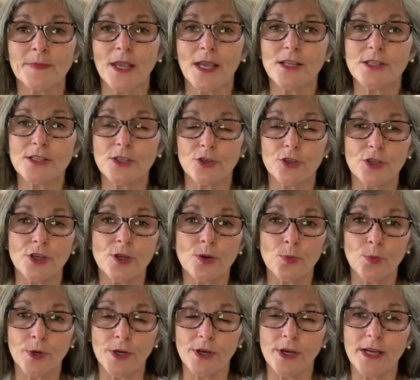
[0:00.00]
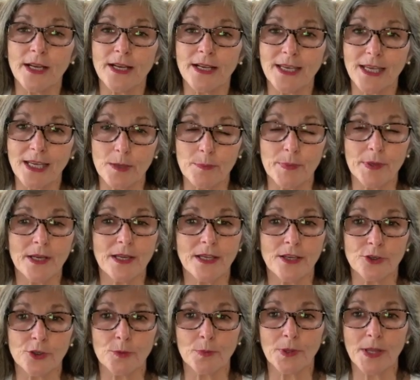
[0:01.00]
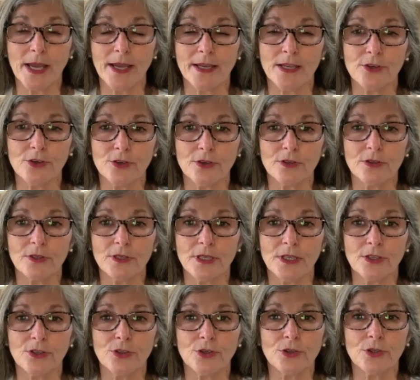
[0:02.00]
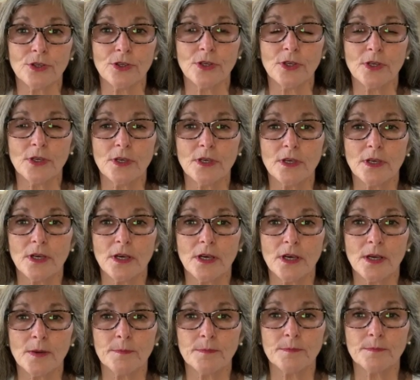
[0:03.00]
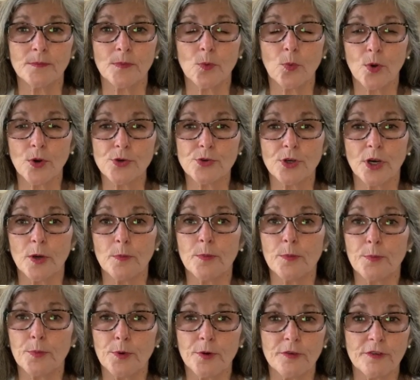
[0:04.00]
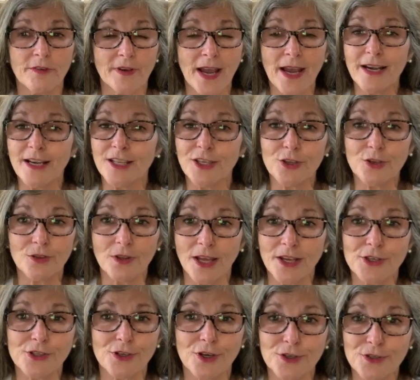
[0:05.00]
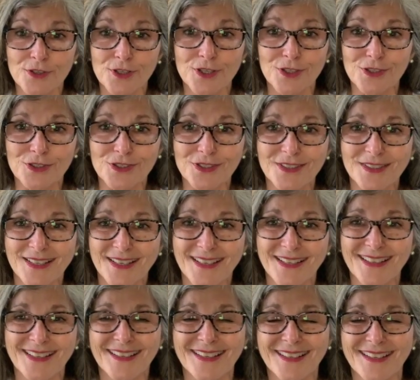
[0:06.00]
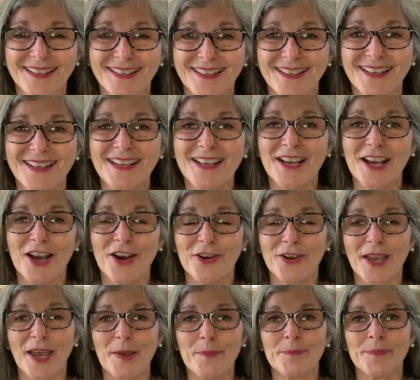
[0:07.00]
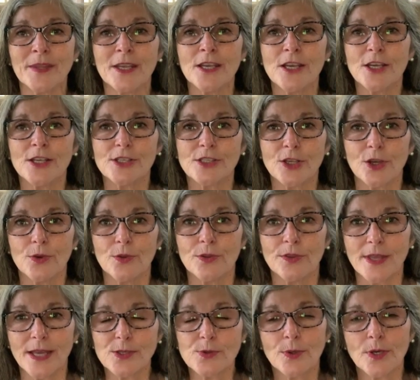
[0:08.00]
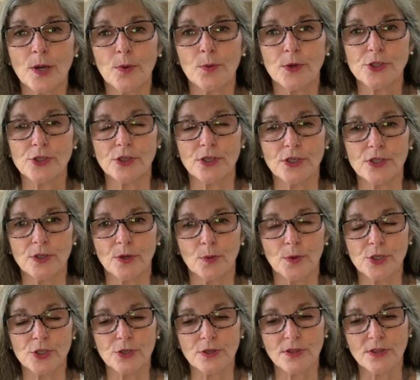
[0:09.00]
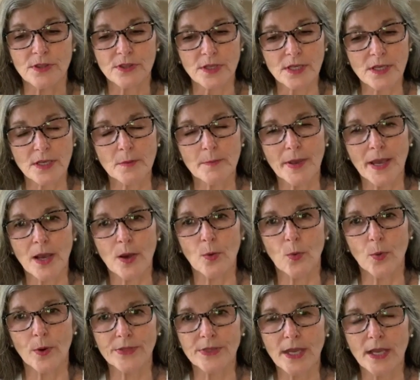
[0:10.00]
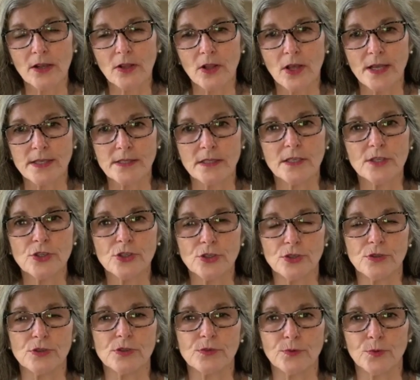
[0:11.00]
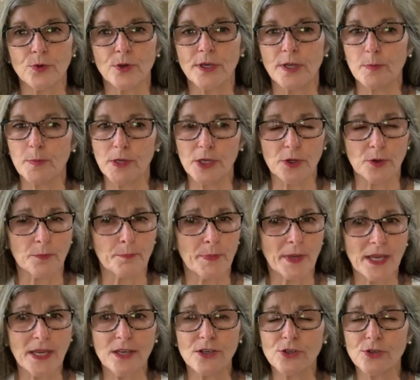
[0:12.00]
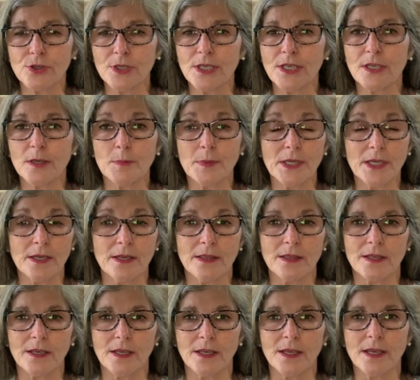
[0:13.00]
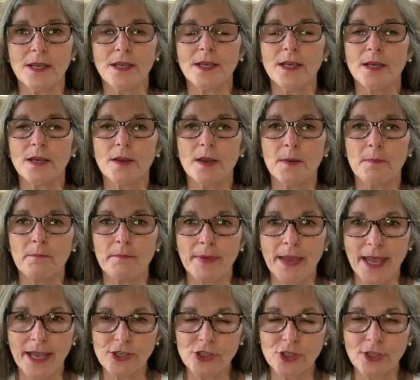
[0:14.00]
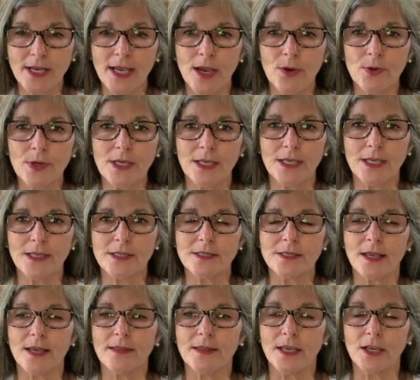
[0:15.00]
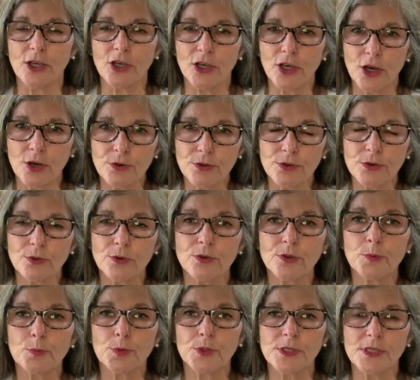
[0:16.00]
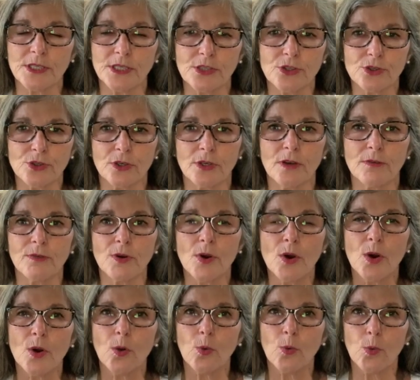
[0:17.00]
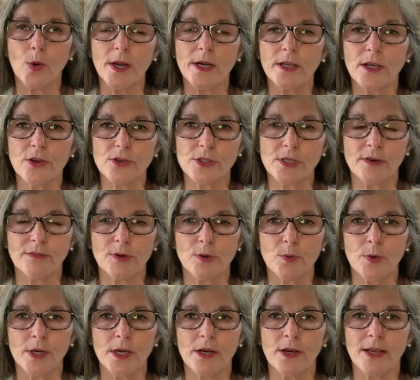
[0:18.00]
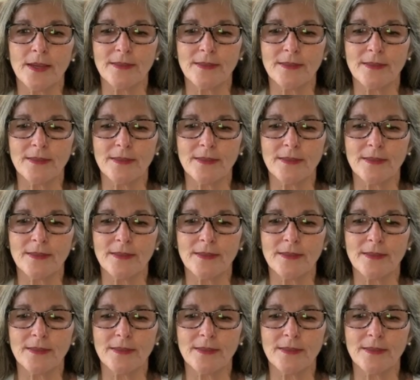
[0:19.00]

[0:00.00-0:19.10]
And so you can wear it and keep it in your in your, in your um, wardrobe, providing you like chartreuse. Okay, so that's what I want you to do. I want you to think about what that closet is used for. It could be your pantry, it could be anything. Imagine how it is, and then go through the procedure of what goes everywhere.